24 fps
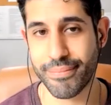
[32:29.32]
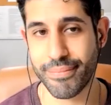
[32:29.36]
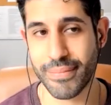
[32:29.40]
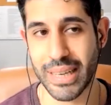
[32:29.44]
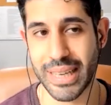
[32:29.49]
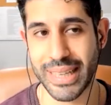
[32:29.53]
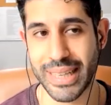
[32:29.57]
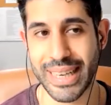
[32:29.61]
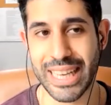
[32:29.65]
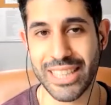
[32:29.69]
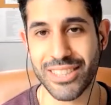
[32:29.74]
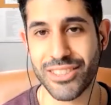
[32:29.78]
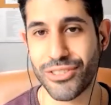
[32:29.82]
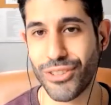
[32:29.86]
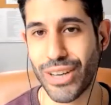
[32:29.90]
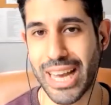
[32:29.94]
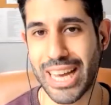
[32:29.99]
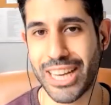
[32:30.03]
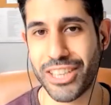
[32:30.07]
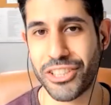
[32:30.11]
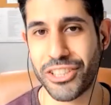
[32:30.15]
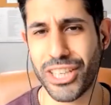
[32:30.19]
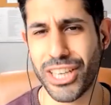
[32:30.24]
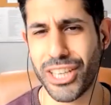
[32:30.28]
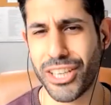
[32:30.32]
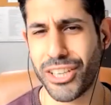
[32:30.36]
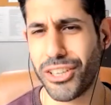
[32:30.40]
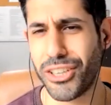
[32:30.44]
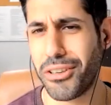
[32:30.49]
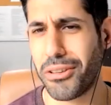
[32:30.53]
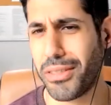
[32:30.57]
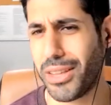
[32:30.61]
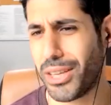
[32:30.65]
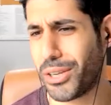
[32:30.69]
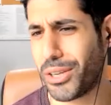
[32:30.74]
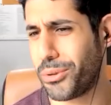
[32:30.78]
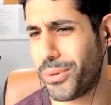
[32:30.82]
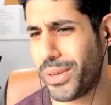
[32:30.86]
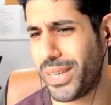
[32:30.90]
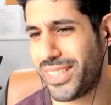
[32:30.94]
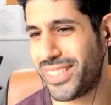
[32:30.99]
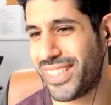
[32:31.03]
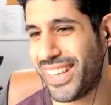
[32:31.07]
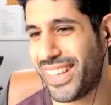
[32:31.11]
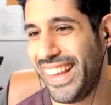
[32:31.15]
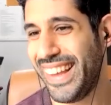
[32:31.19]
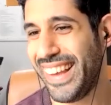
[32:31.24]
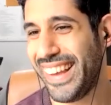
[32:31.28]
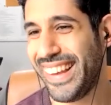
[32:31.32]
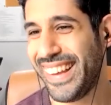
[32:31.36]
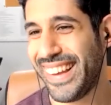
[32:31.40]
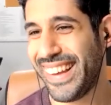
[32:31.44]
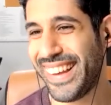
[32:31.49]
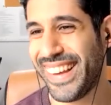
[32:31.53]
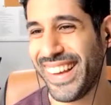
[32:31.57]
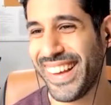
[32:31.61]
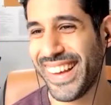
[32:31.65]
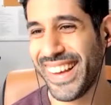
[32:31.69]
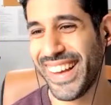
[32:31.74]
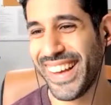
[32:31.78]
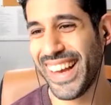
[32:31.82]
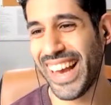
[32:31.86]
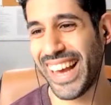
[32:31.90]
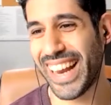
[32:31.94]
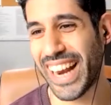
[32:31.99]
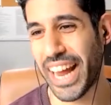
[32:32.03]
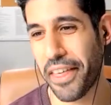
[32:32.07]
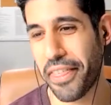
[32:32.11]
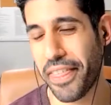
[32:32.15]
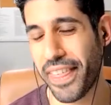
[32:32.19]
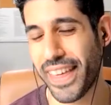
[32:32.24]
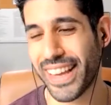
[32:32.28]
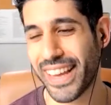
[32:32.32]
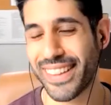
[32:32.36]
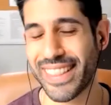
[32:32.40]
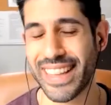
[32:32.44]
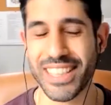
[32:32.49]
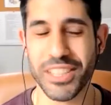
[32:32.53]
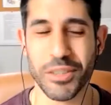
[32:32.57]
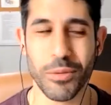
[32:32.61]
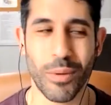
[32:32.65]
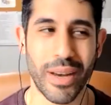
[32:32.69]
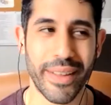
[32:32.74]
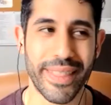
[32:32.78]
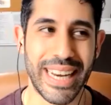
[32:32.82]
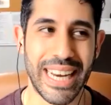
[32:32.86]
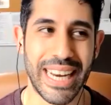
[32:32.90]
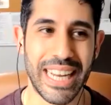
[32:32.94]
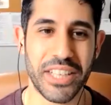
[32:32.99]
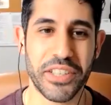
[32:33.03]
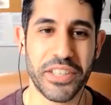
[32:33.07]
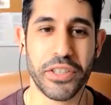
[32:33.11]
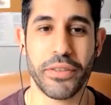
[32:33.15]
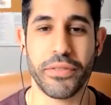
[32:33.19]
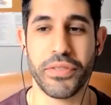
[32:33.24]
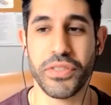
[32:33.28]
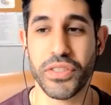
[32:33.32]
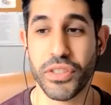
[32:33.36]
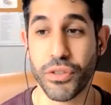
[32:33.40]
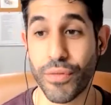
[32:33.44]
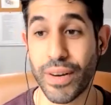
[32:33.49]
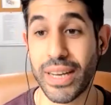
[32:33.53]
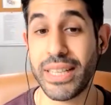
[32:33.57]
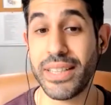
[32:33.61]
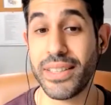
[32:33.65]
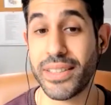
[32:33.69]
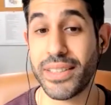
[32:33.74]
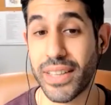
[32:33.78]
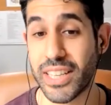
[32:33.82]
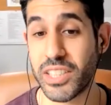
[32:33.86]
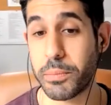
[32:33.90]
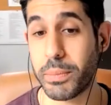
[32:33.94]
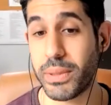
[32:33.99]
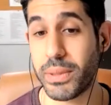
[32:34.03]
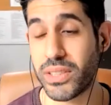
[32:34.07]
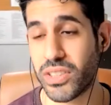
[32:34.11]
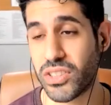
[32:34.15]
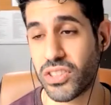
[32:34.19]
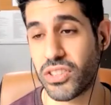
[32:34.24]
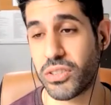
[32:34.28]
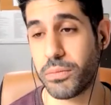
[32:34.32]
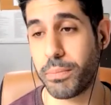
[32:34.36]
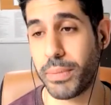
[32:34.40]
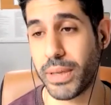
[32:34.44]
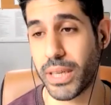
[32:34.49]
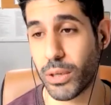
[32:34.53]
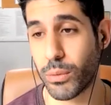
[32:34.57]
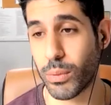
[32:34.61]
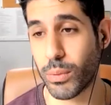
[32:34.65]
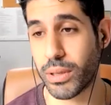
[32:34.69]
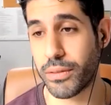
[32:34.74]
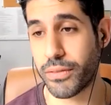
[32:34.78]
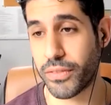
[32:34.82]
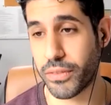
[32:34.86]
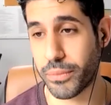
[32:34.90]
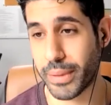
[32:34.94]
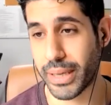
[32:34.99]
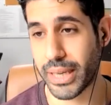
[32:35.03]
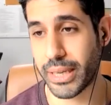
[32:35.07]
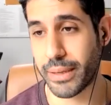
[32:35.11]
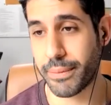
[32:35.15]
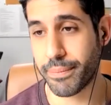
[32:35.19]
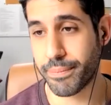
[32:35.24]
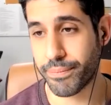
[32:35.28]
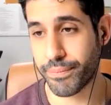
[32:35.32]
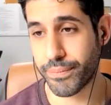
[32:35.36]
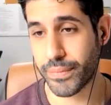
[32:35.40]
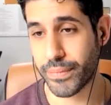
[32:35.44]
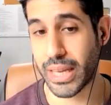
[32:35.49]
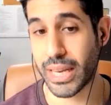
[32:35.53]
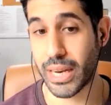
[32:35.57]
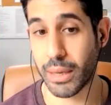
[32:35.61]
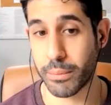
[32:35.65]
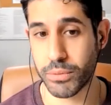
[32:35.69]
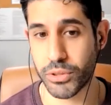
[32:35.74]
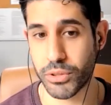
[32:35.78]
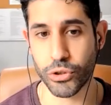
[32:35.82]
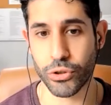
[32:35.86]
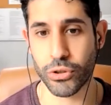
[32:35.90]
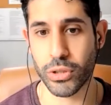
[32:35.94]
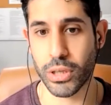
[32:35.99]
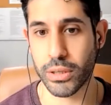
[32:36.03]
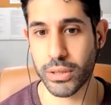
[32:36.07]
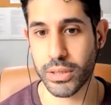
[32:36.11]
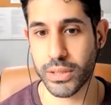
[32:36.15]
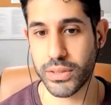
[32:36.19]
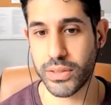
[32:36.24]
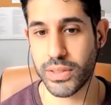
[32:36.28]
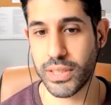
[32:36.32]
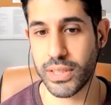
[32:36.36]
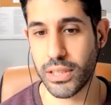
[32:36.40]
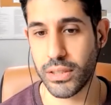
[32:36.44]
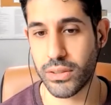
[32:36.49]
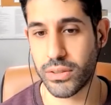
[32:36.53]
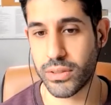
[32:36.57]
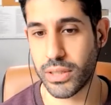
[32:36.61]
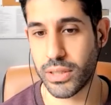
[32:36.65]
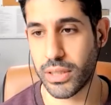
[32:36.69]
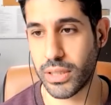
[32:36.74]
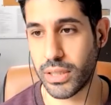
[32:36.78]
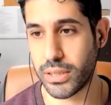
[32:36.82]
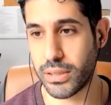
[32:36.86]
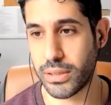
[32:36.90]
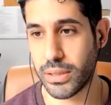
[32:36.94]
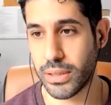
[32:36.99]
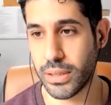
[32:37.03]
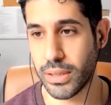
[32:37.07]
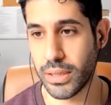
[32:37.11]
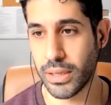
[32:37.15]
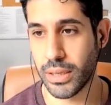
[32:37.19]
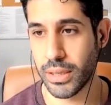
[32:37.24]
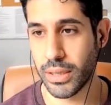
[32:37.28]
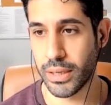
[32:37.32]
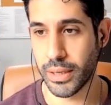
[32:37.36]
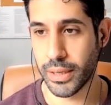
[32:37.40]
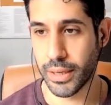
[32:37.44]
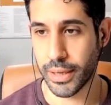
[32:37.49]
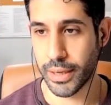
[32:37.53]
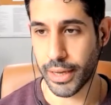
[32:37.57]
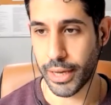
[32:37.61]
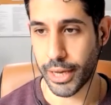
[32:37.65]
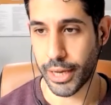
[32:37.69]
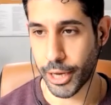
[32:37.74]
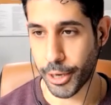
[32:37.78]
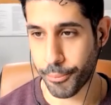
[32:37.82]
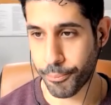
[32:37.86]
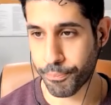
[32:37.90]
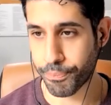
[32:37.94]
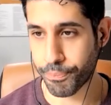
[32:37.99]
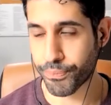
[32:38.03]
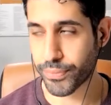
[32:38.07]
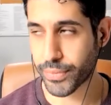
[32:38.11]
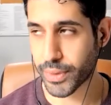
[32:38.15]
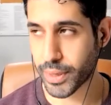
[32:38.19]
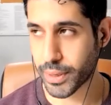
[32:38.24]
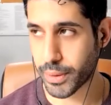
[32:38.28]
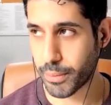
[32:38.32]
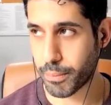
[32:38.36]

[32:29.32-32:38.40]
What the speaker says: that's not actually a good thing always. And I think that's why the lesson of surrender has been such a big one for me. And I'm sure I'll continue to learn.